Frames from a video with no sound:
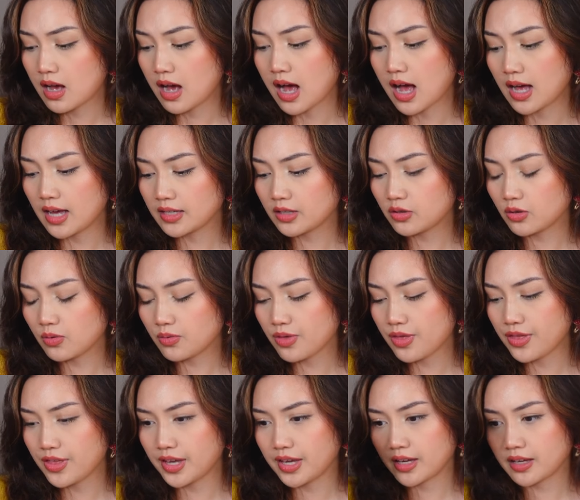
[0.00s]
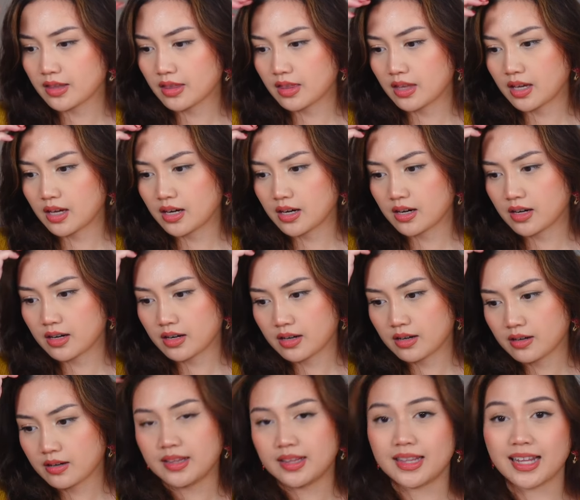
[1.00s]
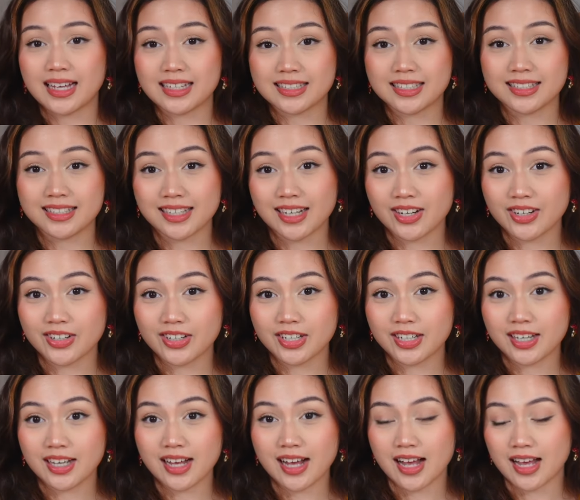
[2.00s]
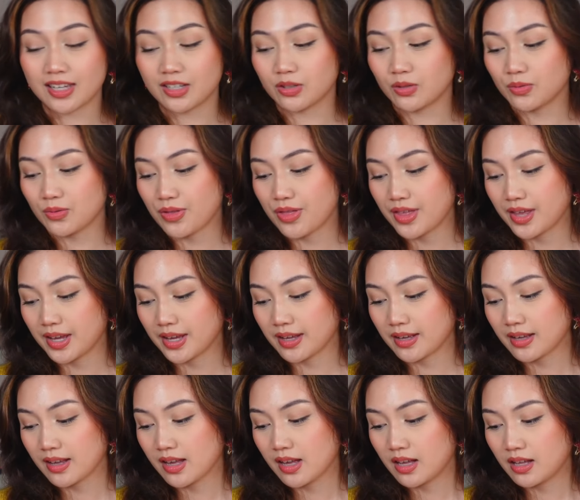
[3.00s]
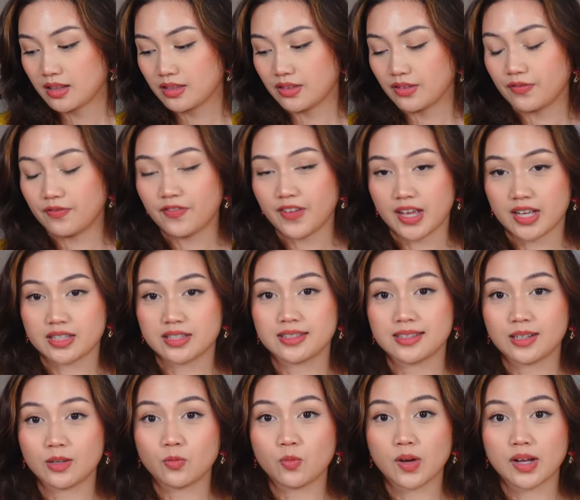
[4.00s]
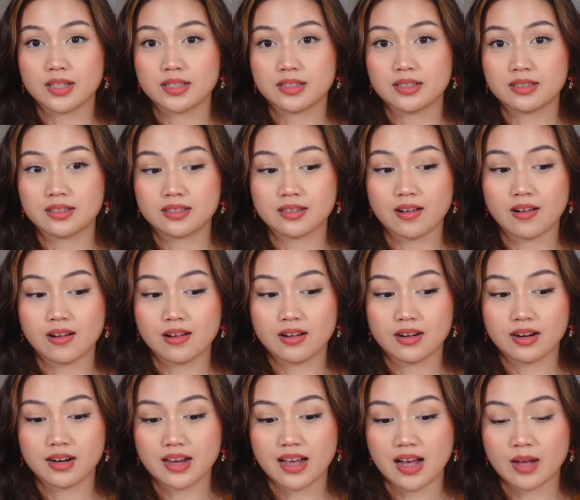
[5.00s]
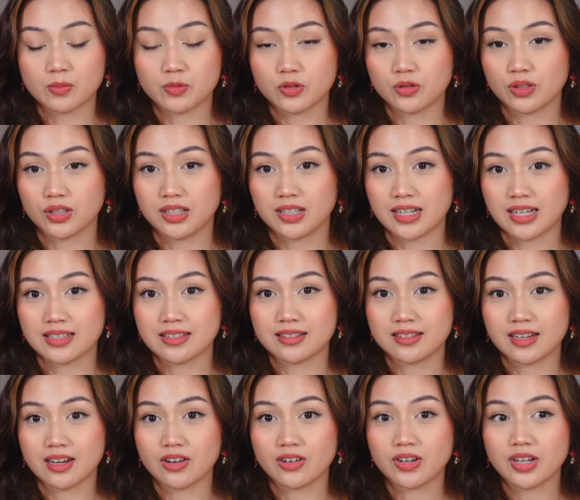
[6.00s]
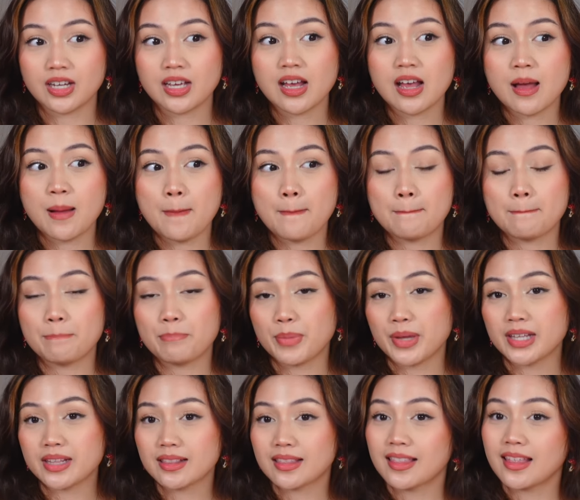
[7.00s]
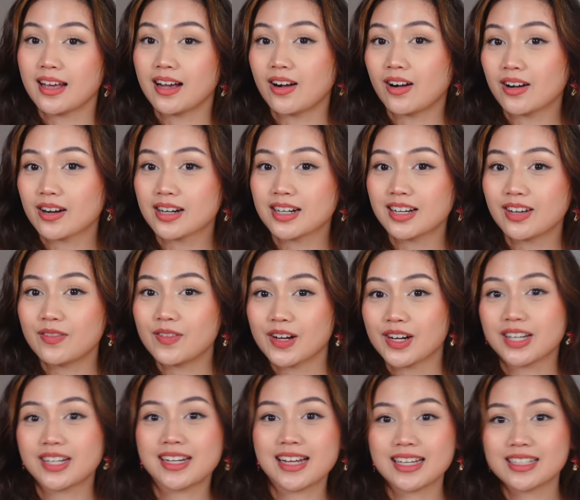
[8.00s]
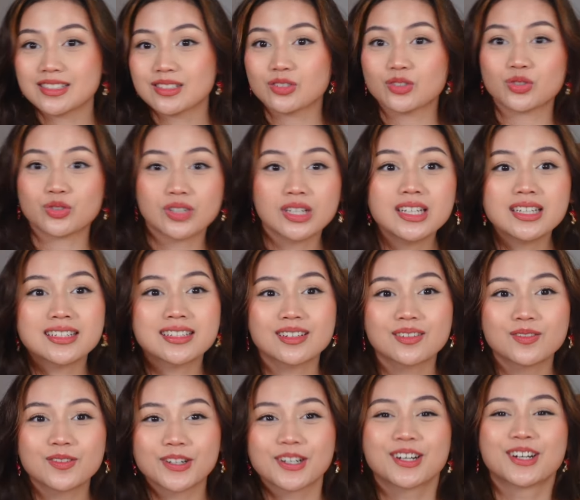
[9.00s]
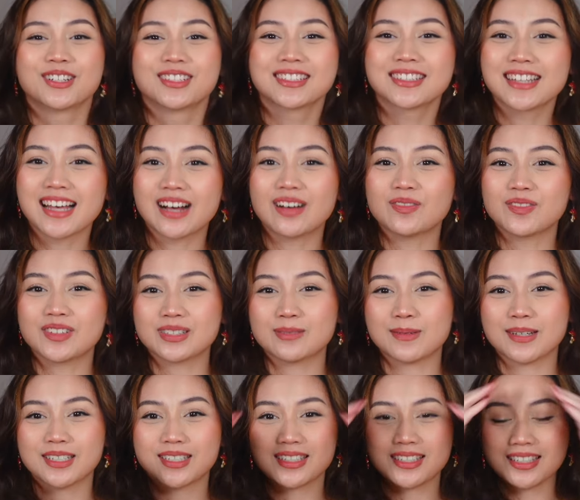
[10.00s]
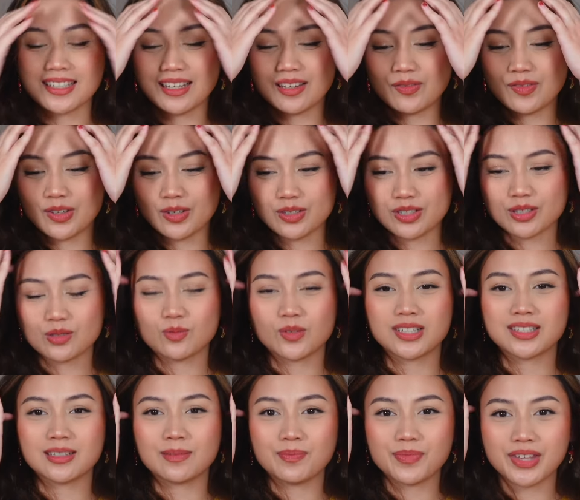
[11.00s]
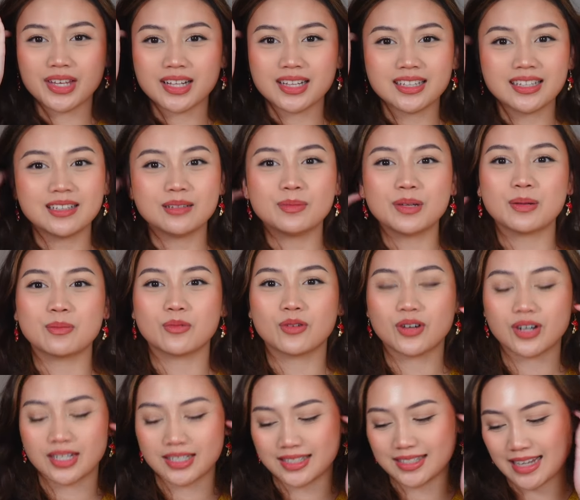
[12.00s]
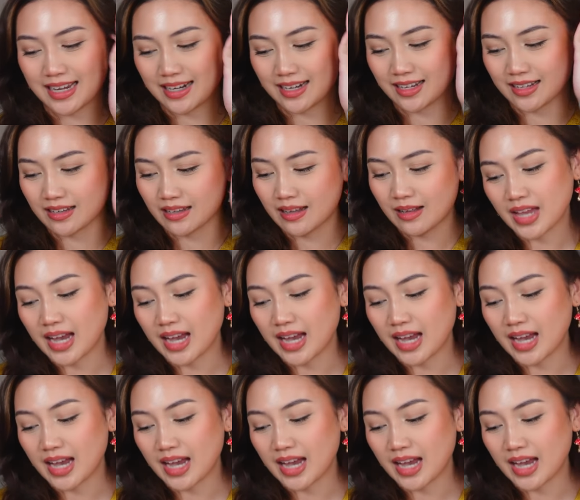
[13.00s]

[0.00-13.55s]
I don't think they're necessary. I don't think the fancy ones are absolutely necessary, but they are a very nice treat for yourself, especially if you just want something a little bit more aesthetic.